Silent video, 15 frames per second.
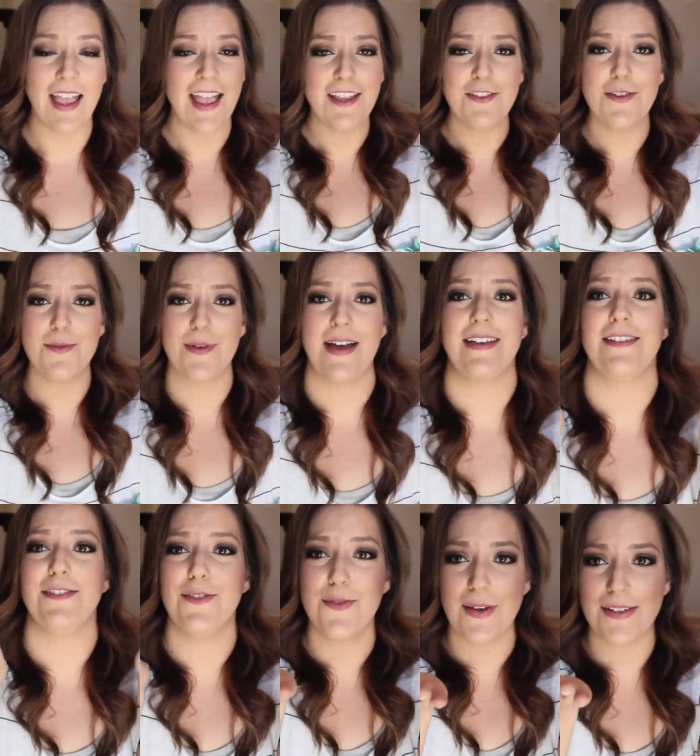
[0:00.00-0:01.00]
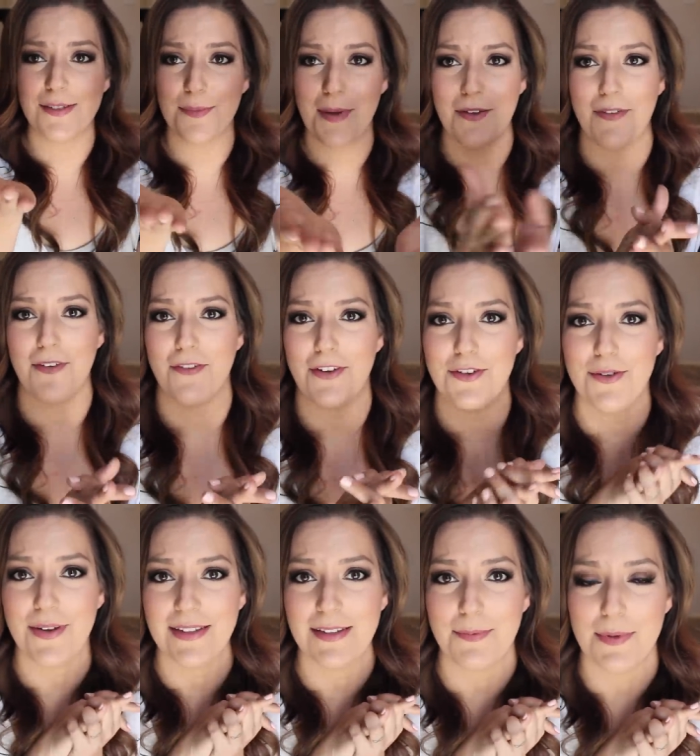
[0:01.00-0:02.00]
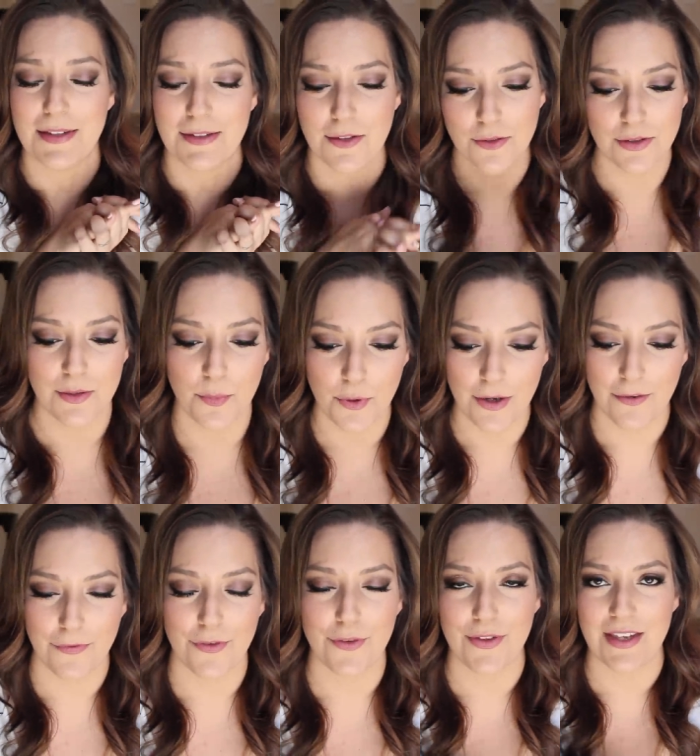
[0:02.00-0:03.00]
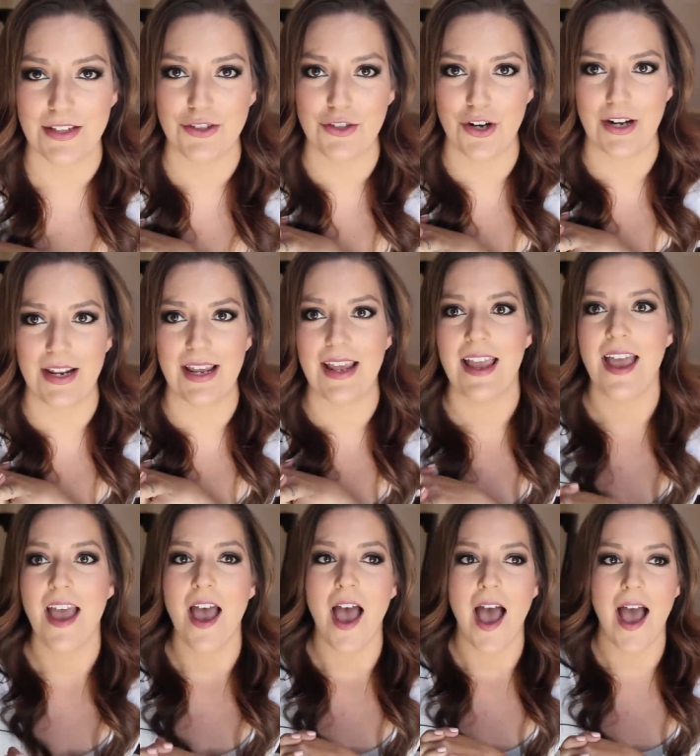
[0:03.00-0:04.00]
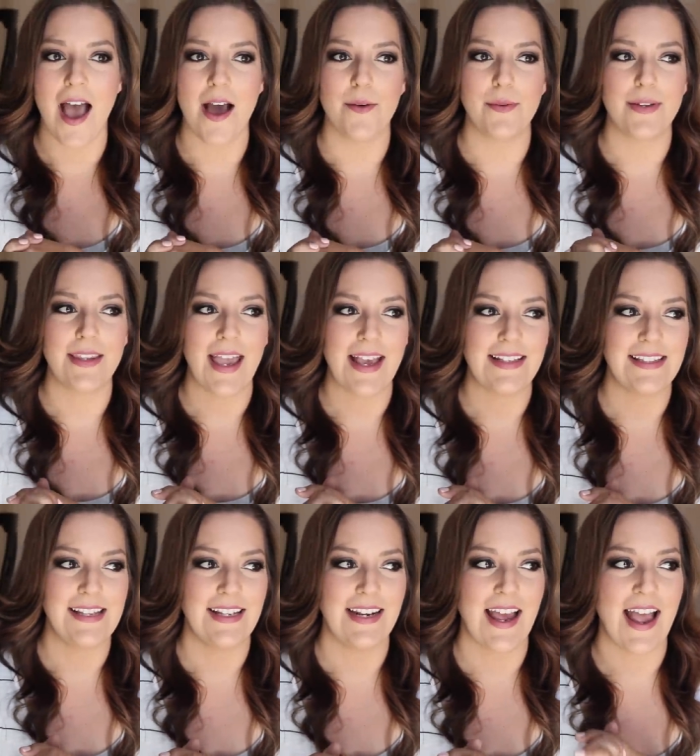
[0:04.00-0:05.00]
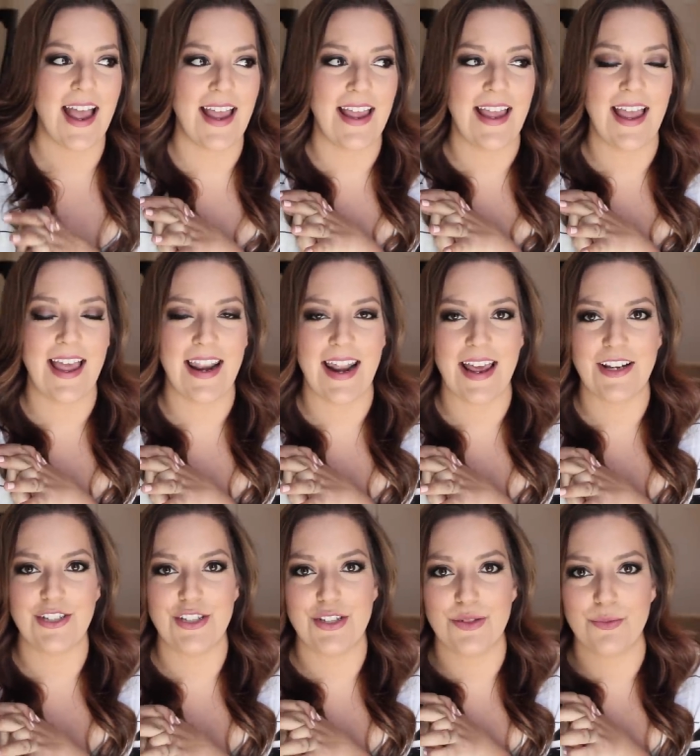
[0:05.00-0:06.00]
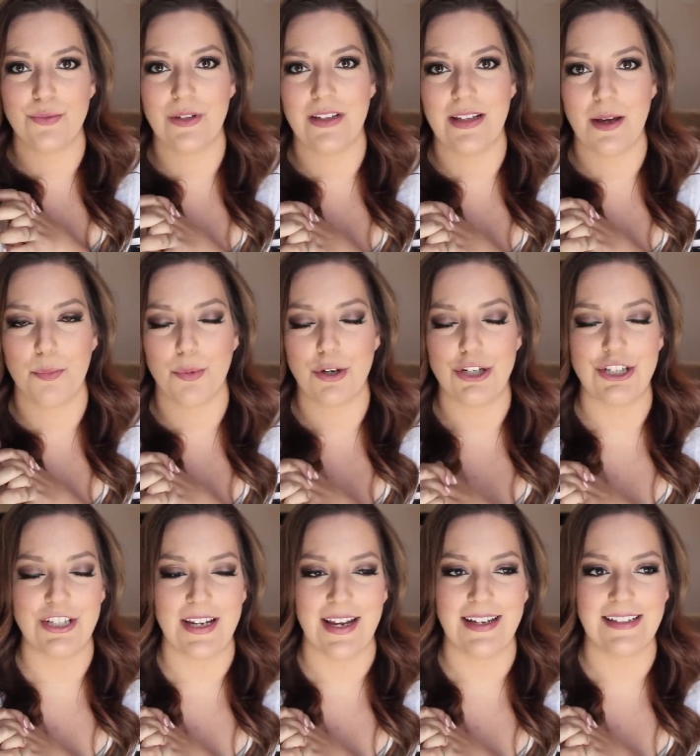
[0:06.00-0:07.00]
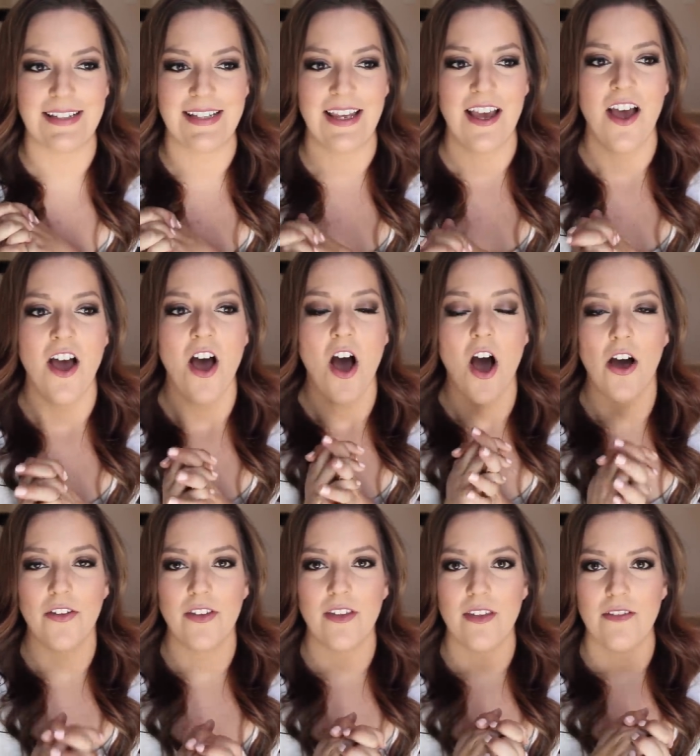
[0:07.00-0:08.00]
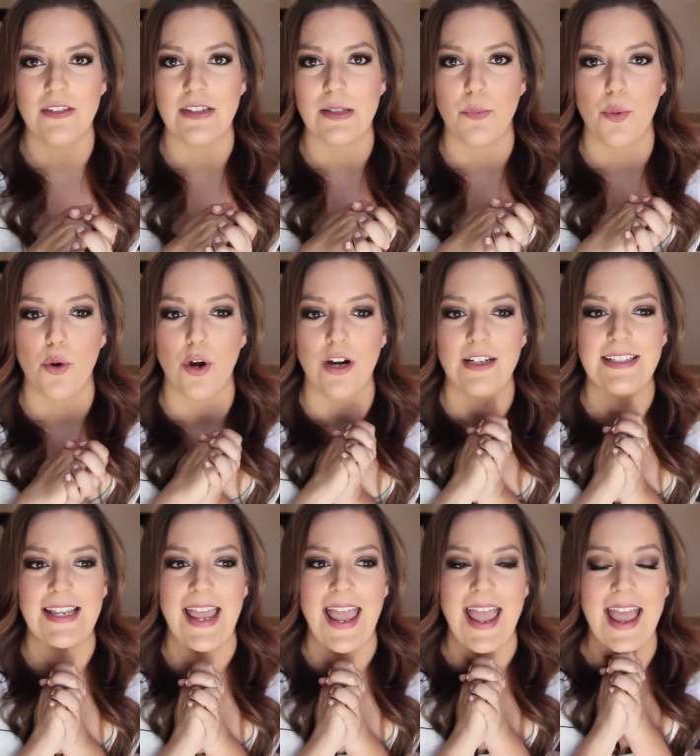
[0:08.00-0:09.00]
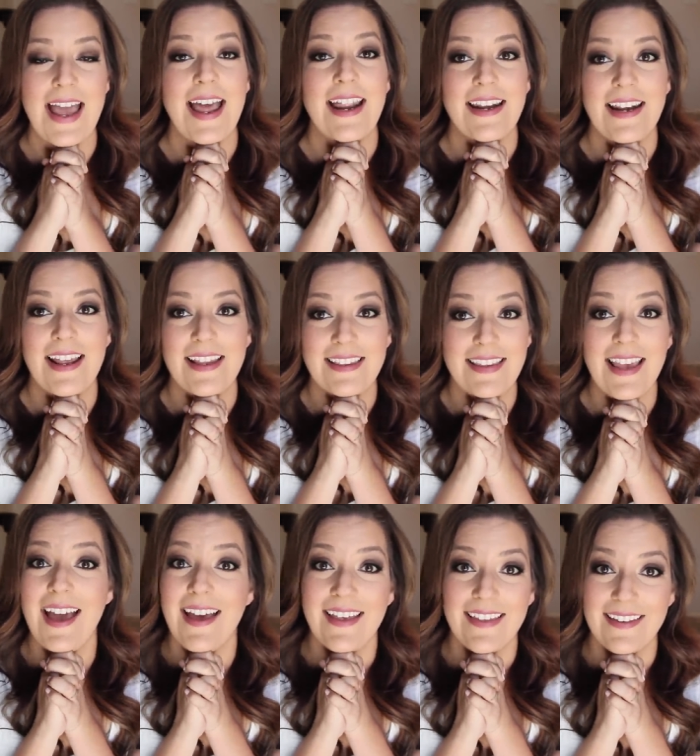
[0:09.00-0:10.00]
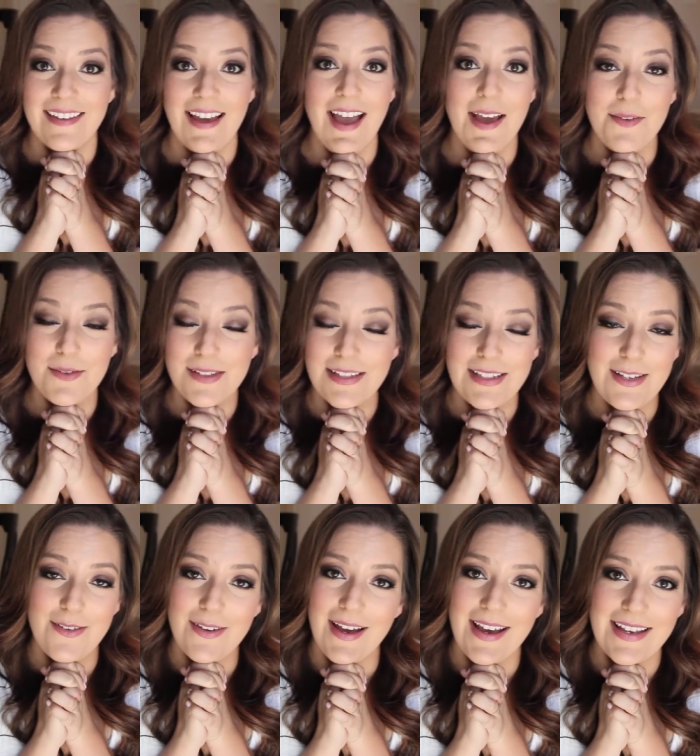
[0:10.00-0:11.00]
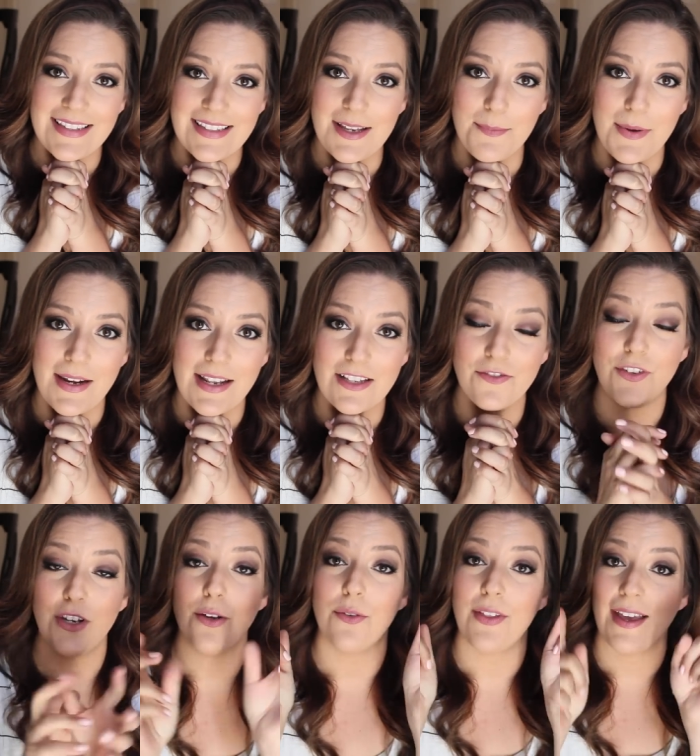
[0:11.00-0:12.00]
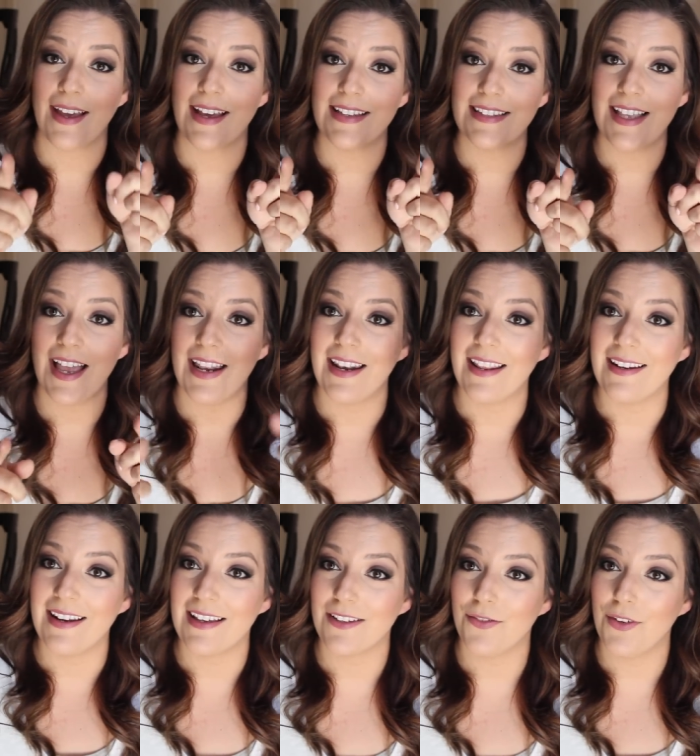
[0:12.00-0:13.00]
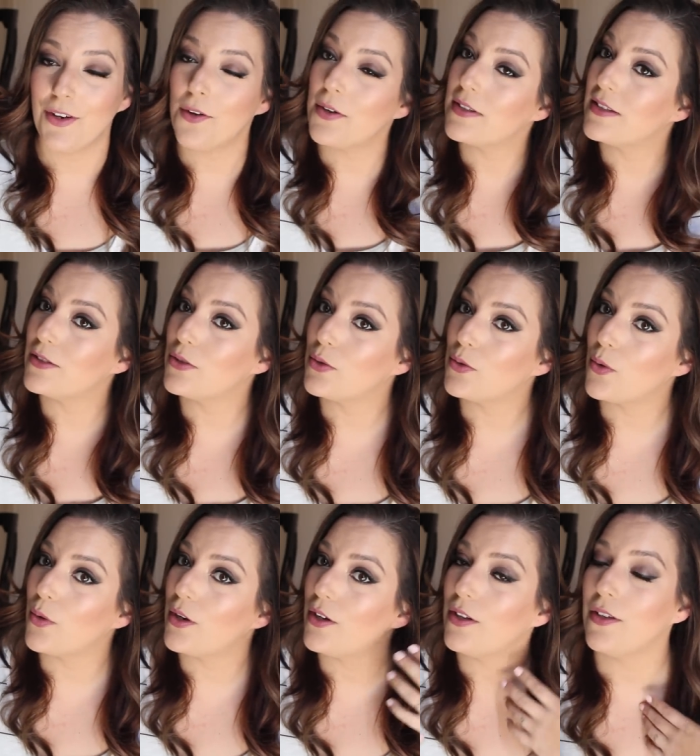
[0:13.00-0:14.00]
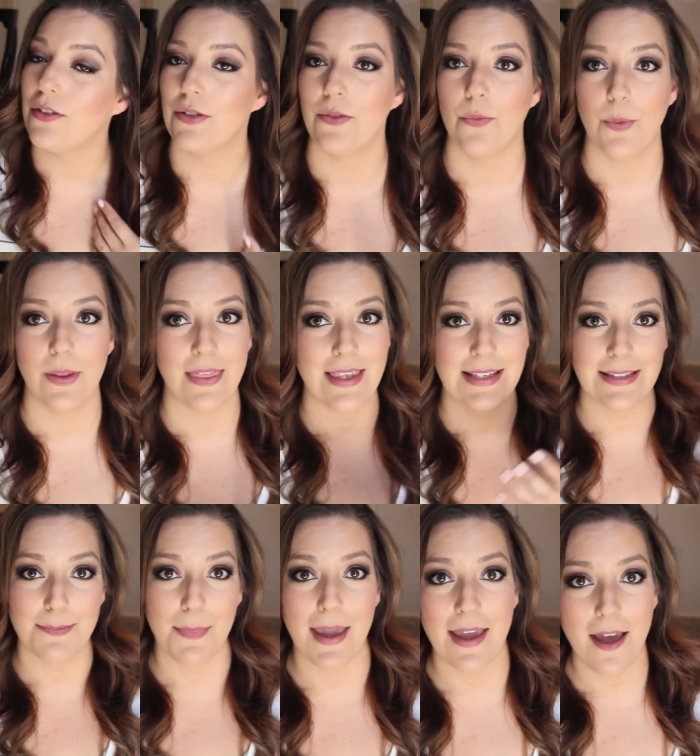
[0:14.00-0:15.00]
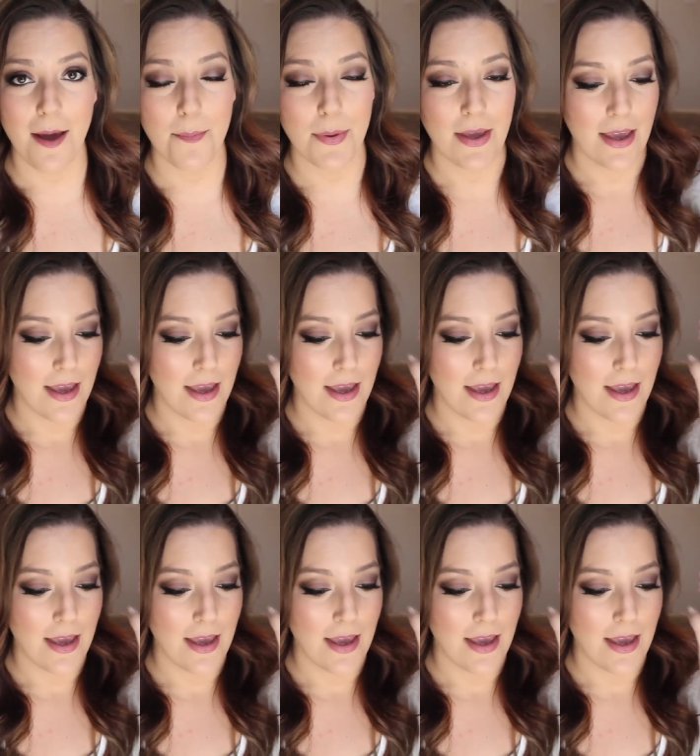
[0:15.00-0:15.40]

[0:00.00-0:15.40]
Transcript: and you guys. You guys are my favorite. You guys have been so supportive through this journey uh, with Cassie and I, and I just really appreciate all the love and support, and yeah, I will see you guys in my next video. Like I said, next video is the tutorial with this makeup.